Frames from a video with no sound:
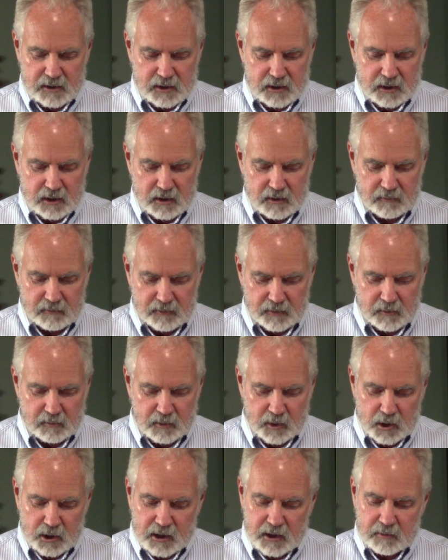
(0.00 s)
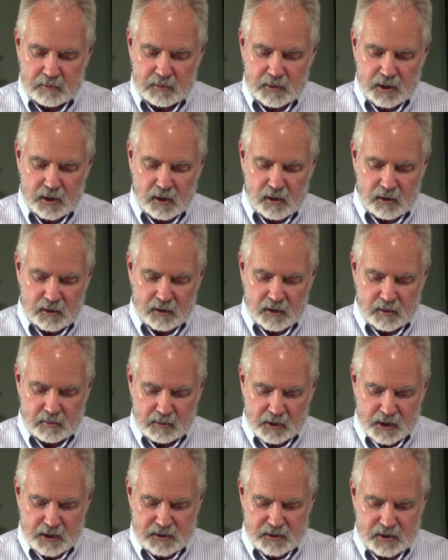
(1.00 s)
to come from looking beyond our
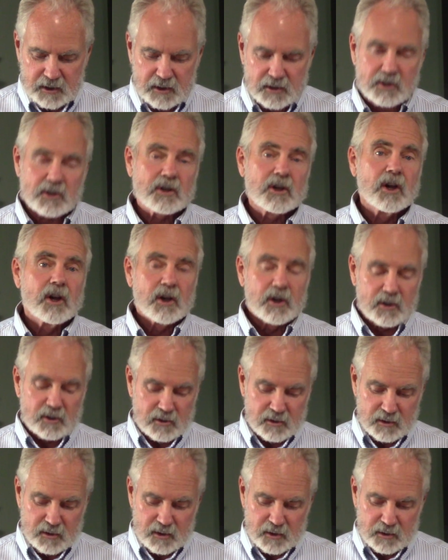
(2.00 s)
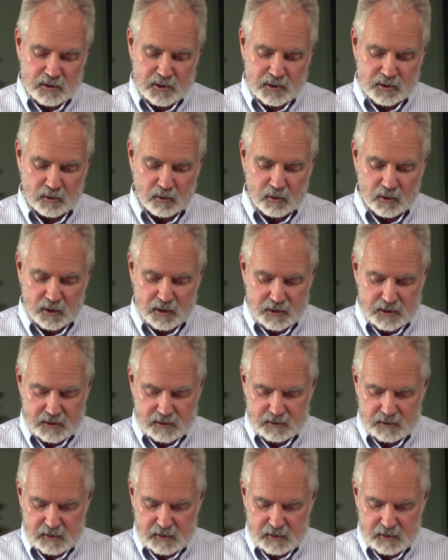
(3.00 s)
blessings to their source.